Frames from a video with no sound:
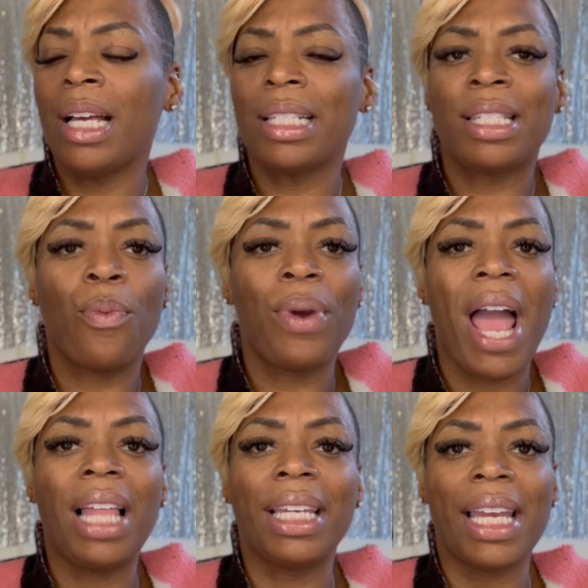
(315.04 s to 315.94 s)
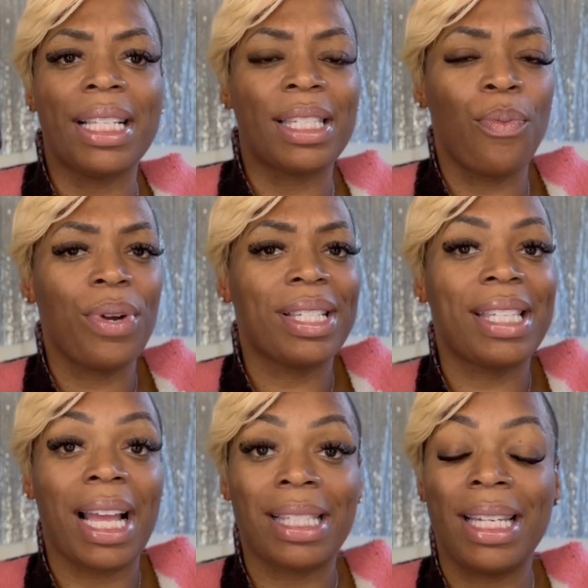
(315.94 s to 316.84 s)
somewhere elegant, somewhere
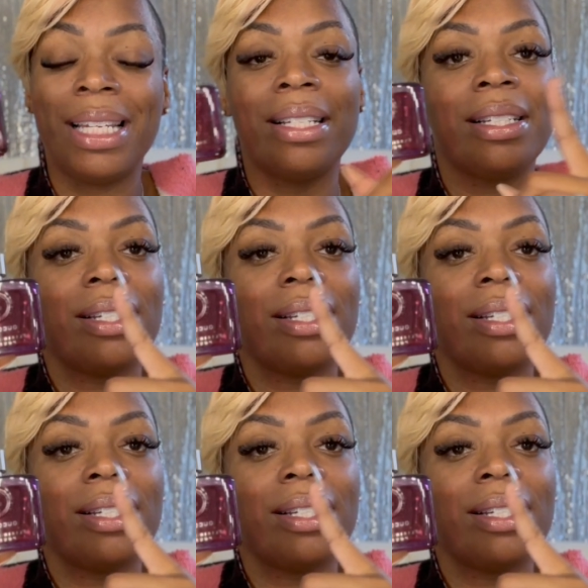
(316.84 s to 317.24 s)
sexy.